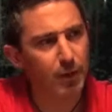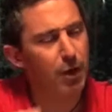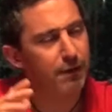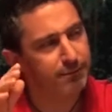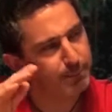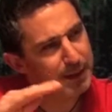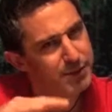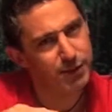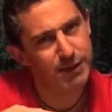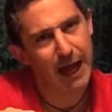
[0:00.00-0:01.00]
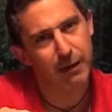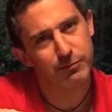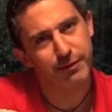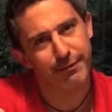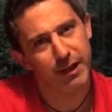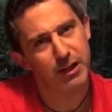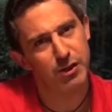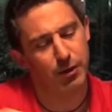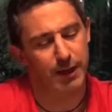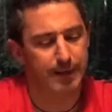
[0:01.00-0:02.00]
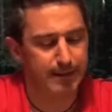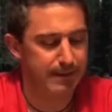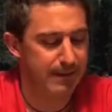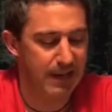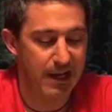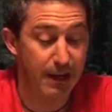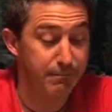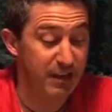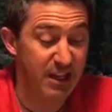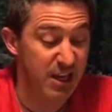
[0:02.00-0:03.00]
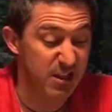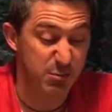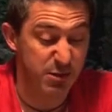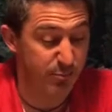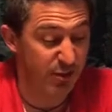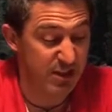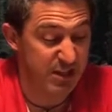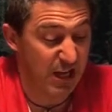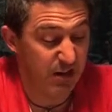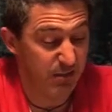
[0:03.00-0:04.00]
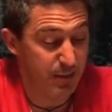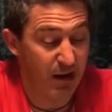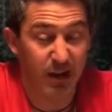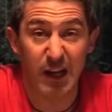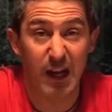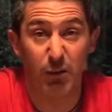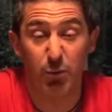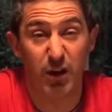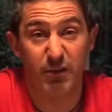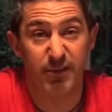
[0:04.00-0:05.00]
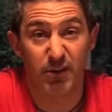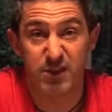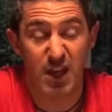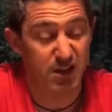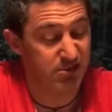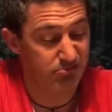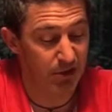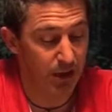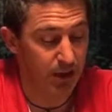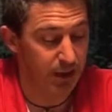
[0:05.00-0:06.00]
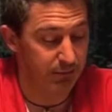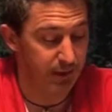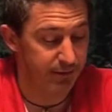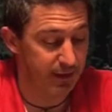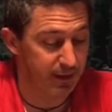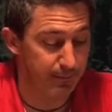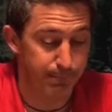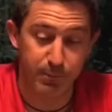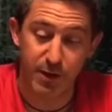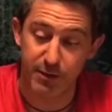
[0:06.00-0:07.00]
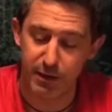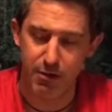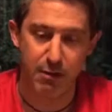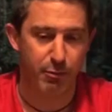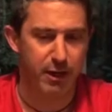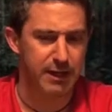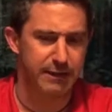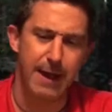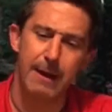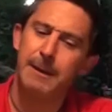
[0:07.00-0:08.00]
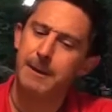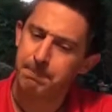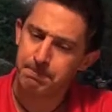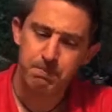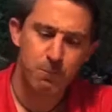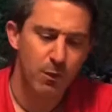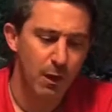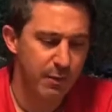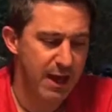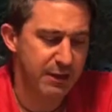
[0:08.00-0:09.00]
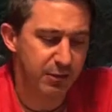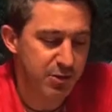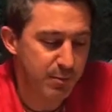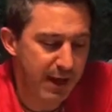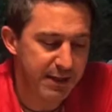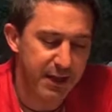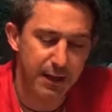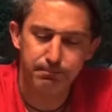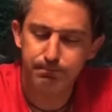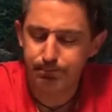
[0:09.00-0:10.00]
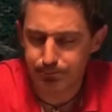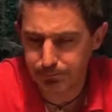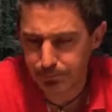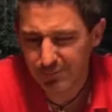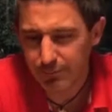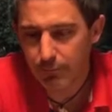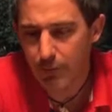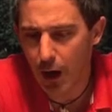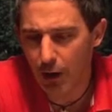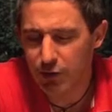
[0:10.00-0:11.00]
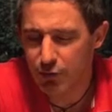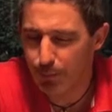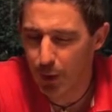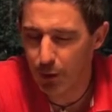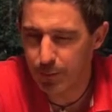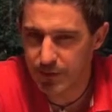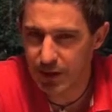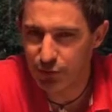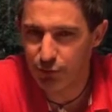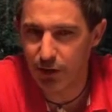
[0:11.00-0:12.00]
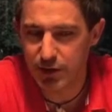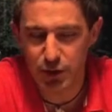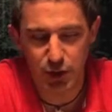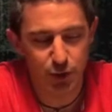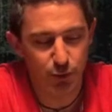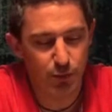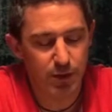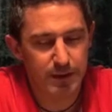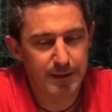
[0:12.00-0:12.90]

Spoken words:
kind of bittered out finish on it. Yeast was pretty standard American Ale 1056. You know, nothing groundbreaking there. But yeah, not too bad. I purposely tried to